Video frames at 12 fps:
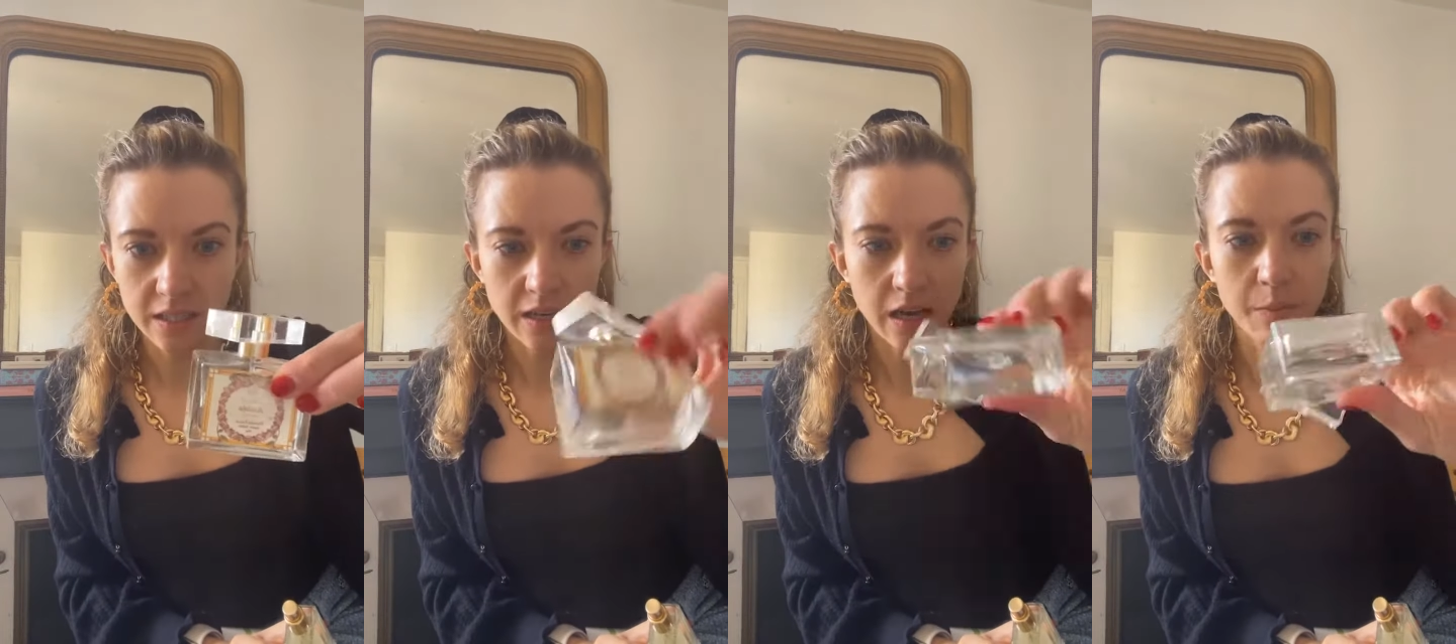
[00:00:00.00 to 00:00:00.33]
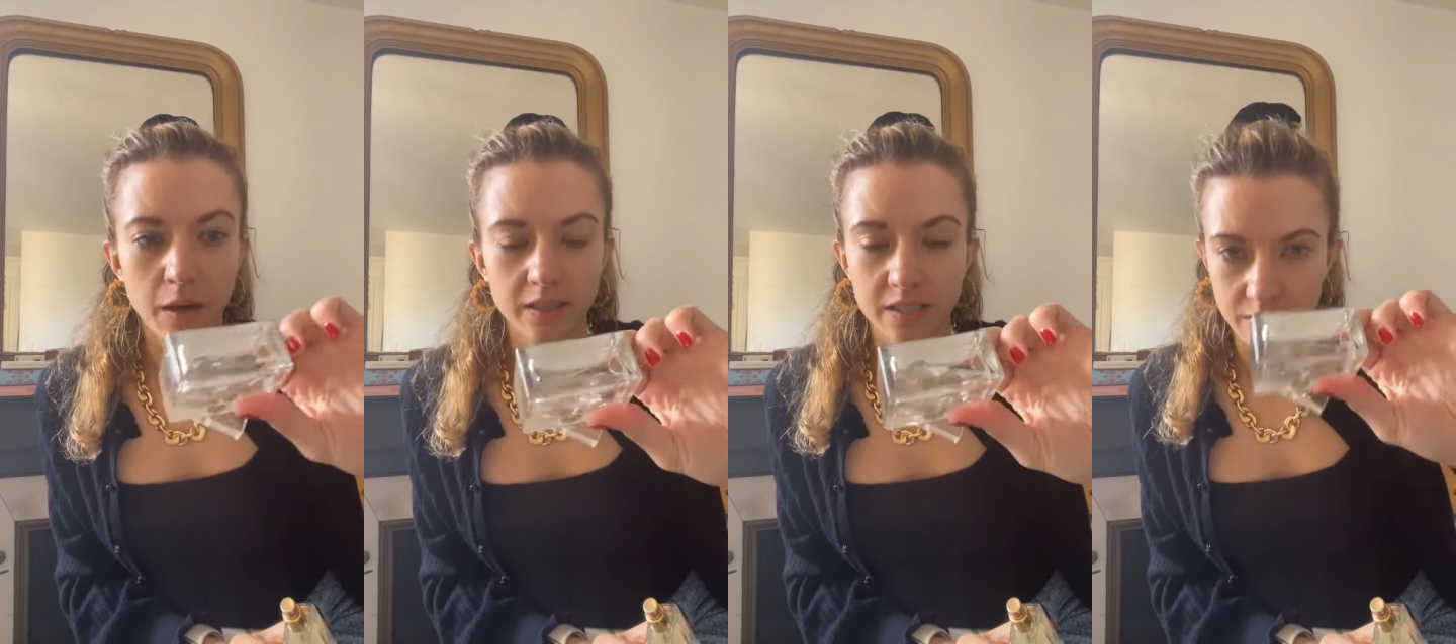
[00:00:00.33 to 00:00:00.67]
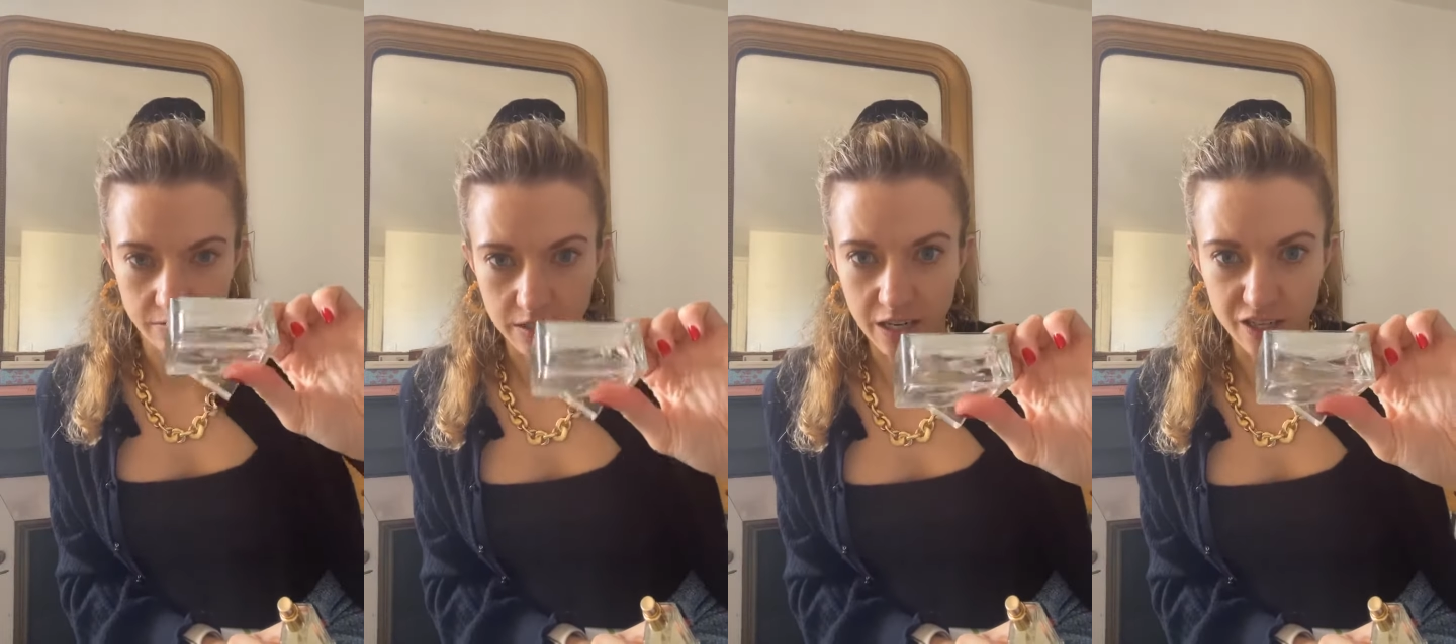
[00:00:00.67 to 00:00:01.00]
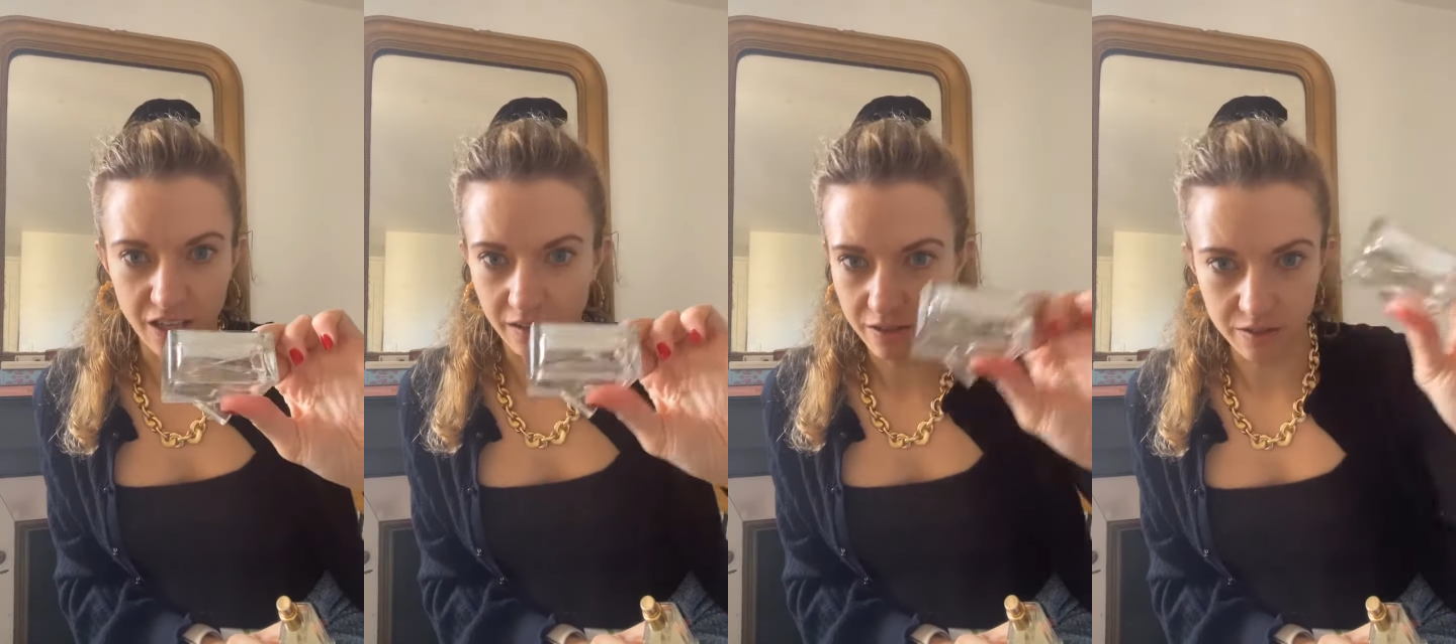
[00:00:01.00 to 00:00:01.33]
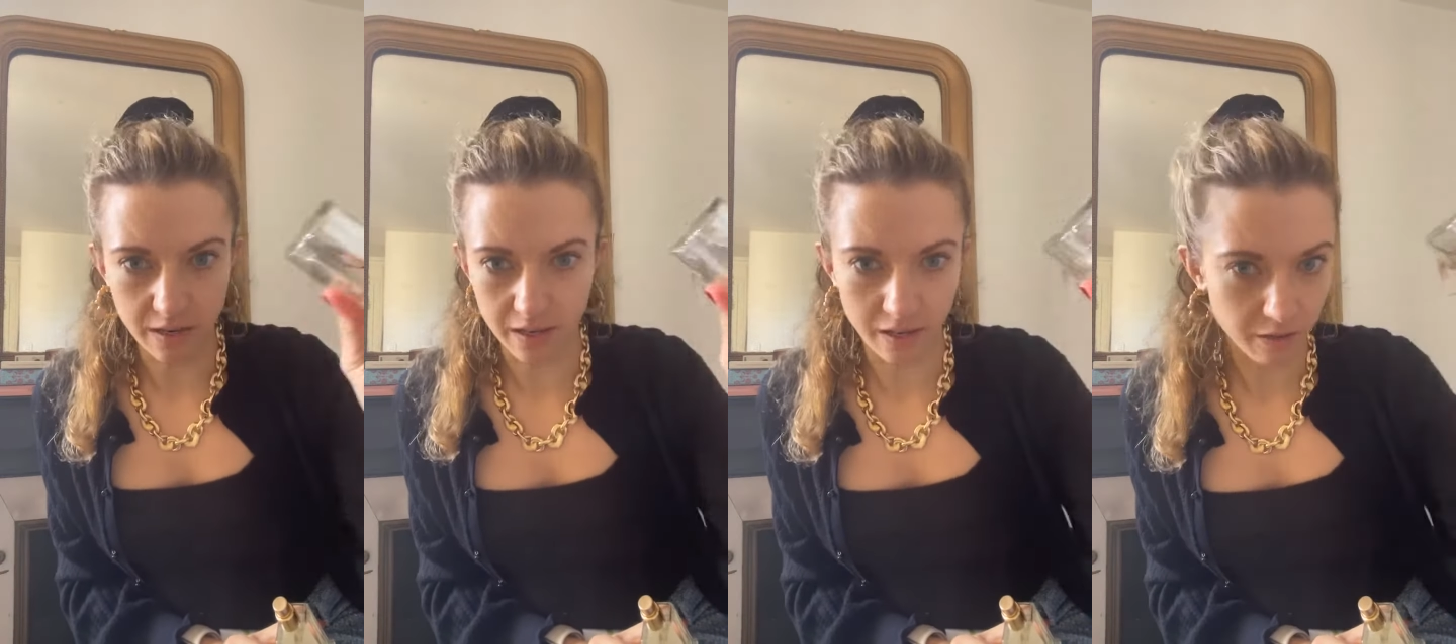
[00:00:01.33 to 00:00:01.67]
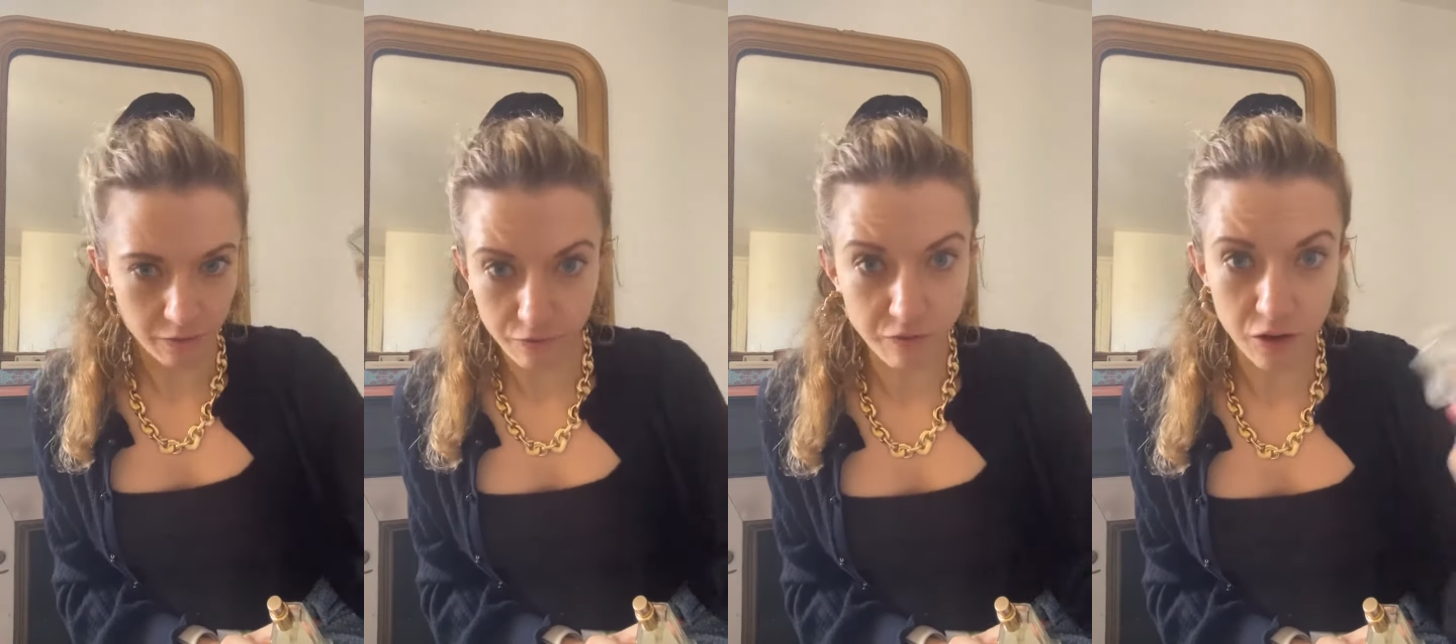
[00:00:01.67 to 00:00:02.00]
I bought this for $10, so I can
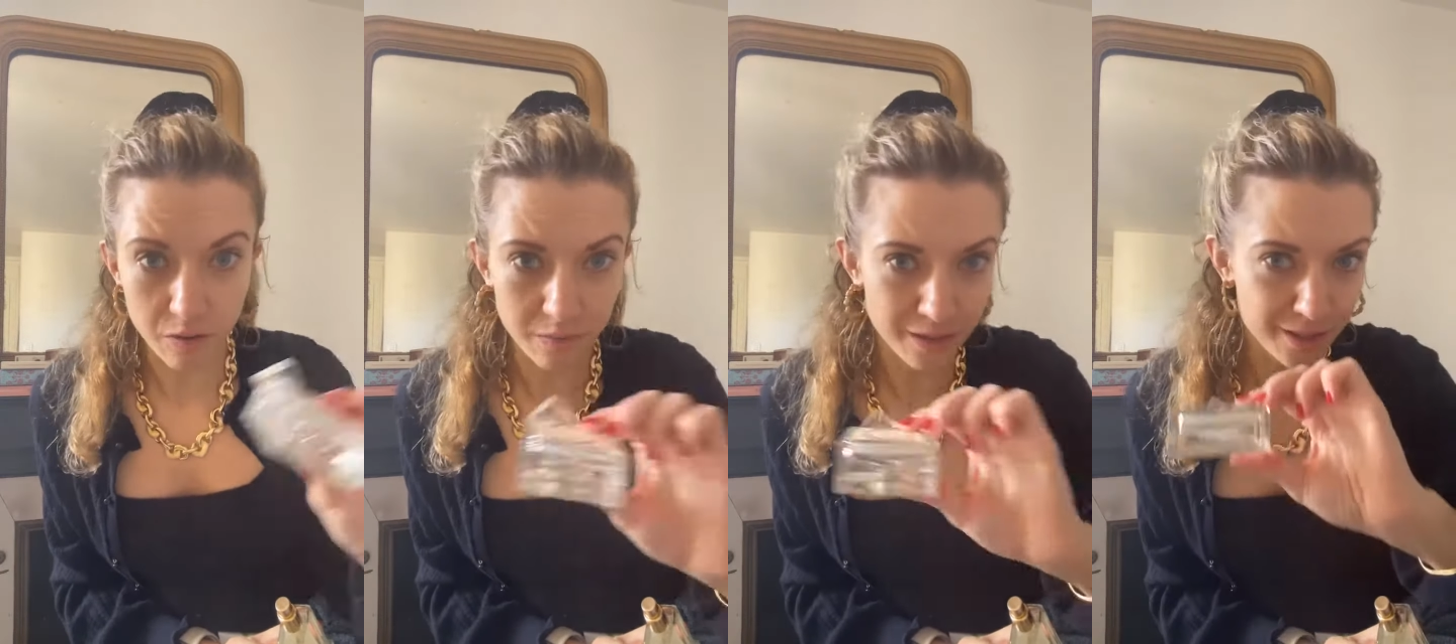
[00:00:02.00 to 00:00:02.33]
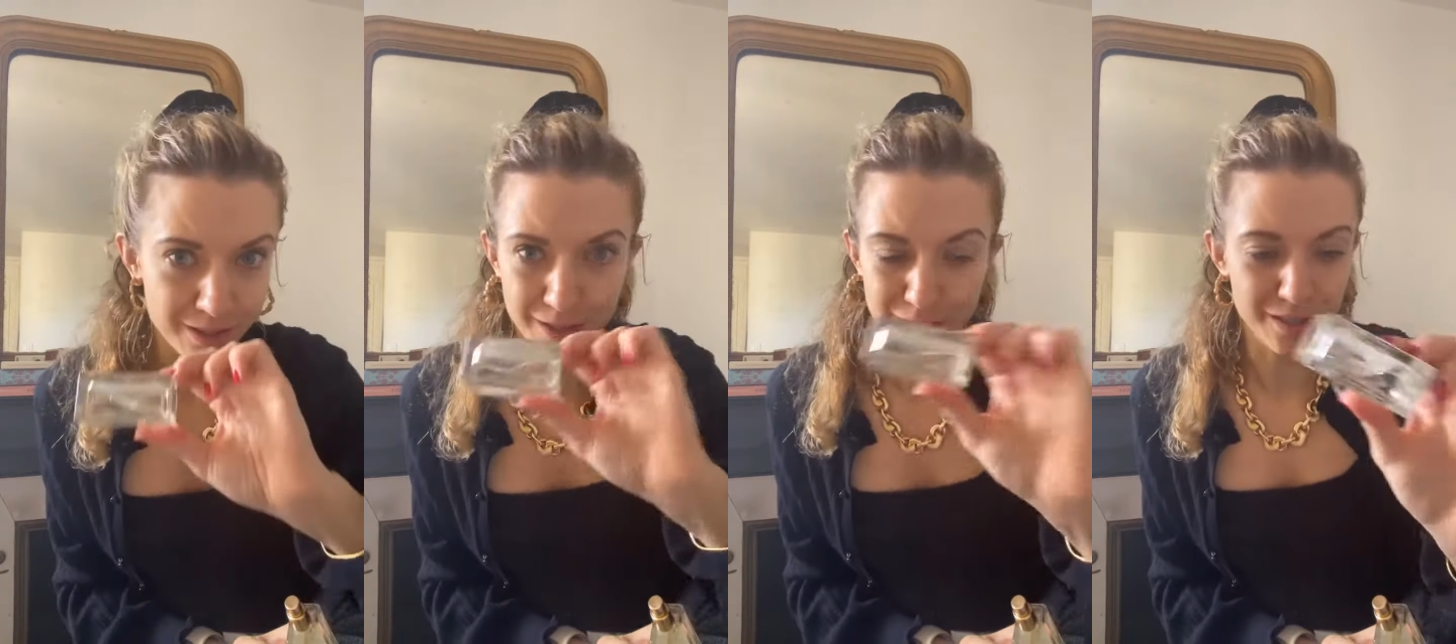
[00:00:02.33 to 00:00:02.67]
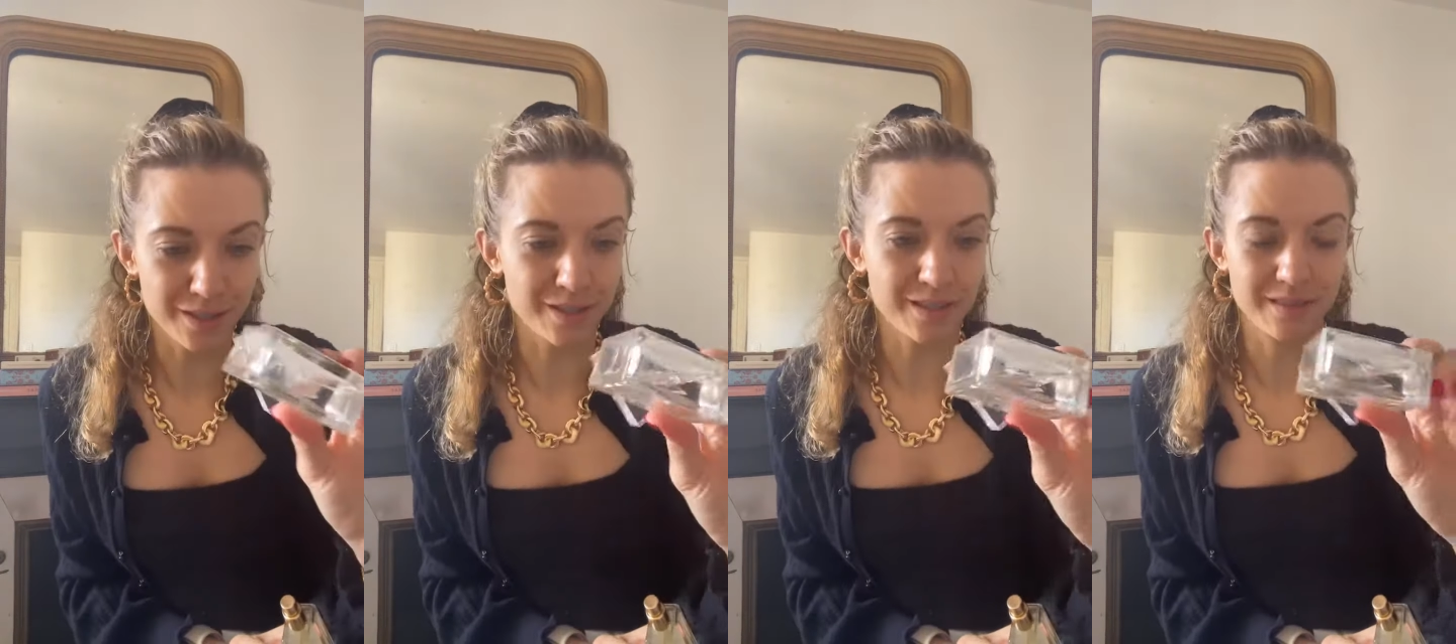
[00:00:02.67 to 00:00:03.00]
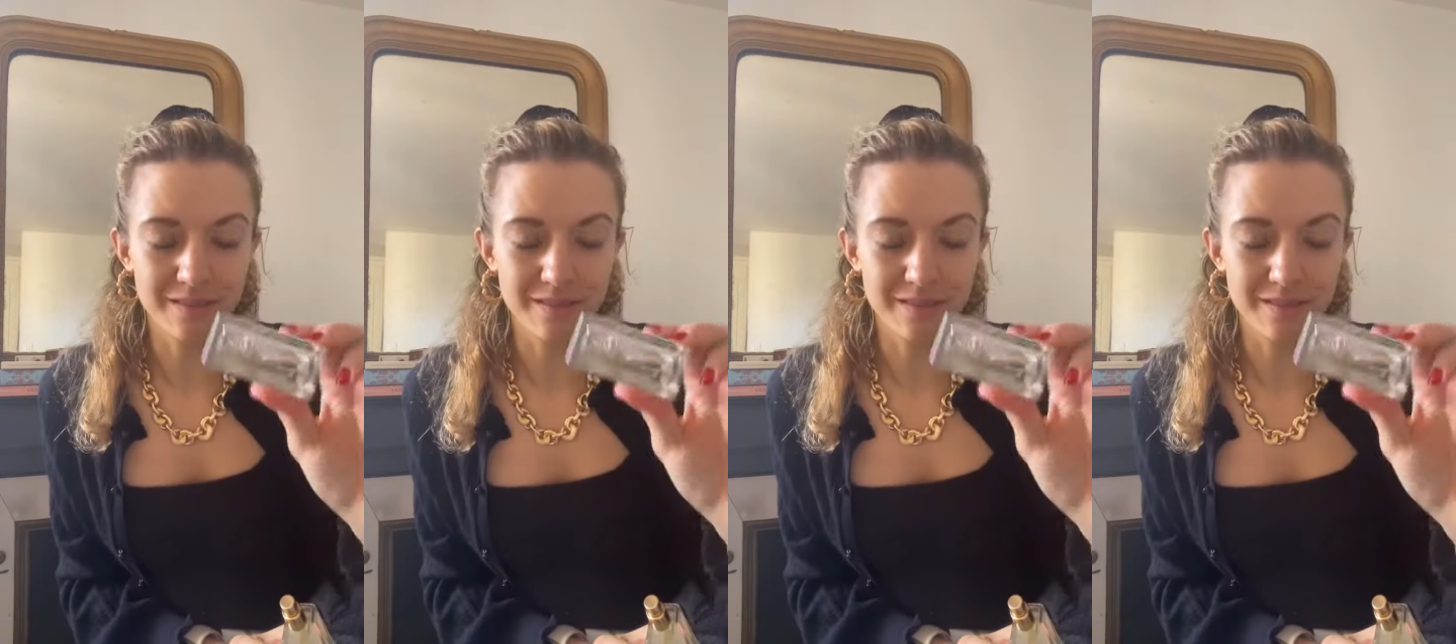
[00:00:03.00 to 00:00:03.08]
confirm if this is